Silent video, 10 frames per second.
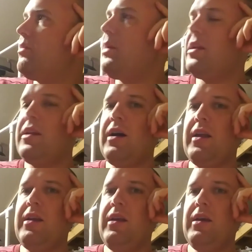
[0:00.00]
to being
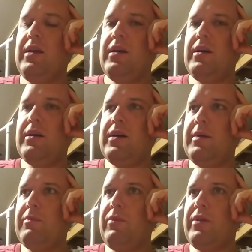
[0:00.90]
done
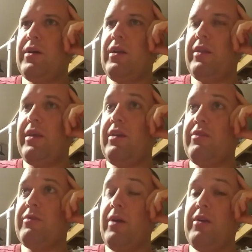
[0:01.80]
with all of
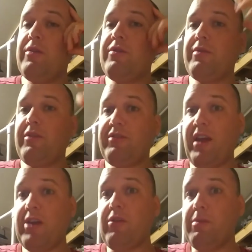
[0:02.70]
these renders of the
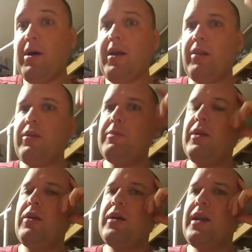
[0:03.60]
standard model that you've
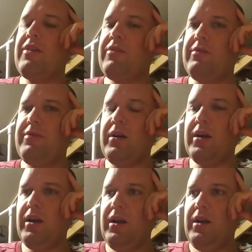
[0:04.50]
been looking at so
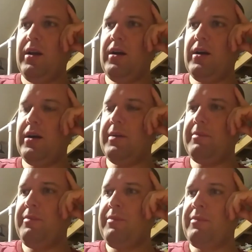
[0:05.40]
far.
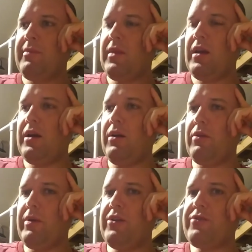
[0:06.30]
And all
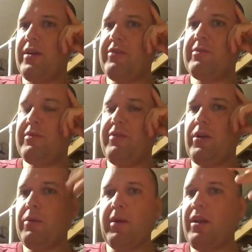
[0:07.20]
the ray-traced
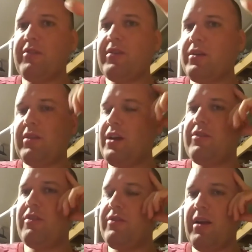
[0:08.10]
photorealistic
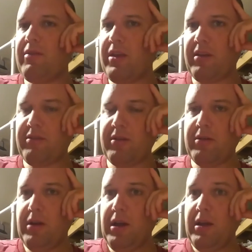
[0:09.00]
textures and everything.
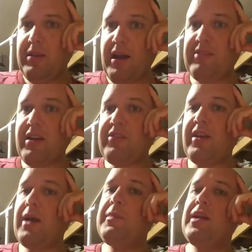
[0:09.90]
So that's
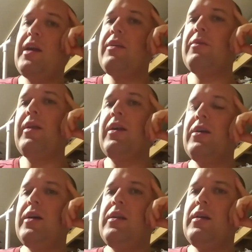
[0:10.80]
actually coming together really
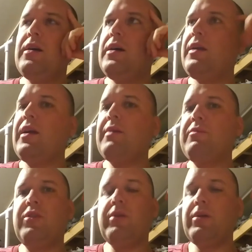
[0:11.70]
good. I think
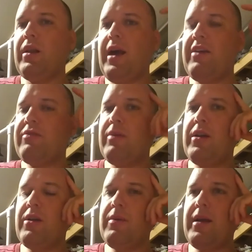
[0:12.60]
I'm doing the last
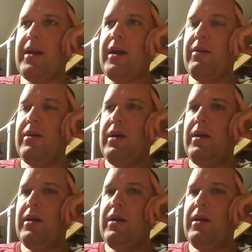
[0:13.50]
render right now.